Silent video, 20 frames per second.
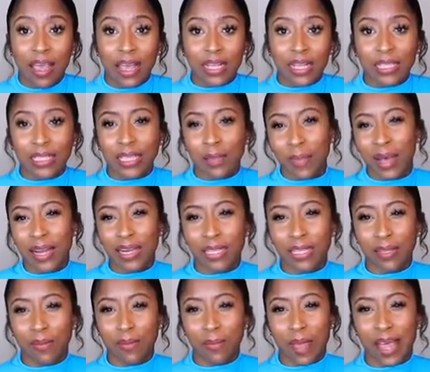If
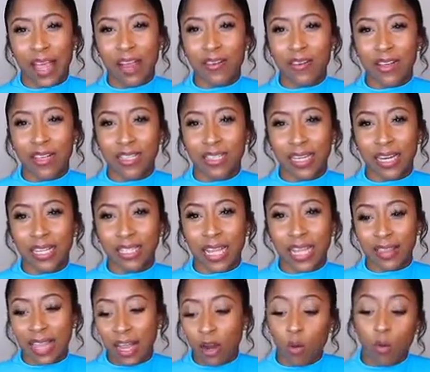somebody's embarrassed, and it's
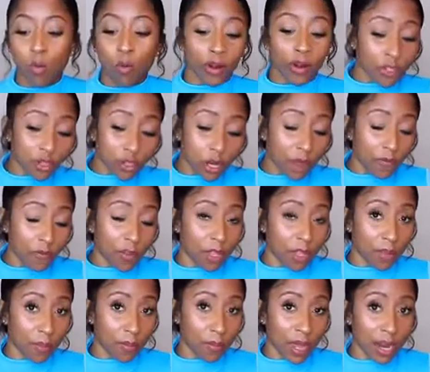like they don't want you to feel
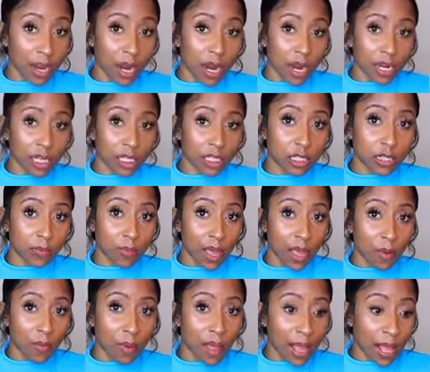embarrassed
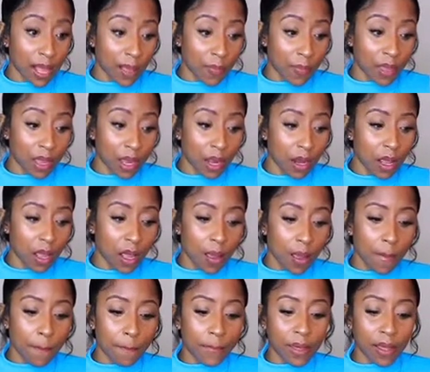by what happened,
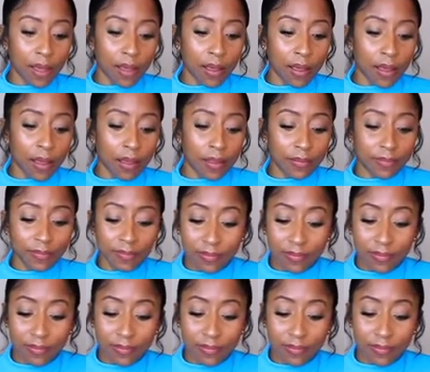but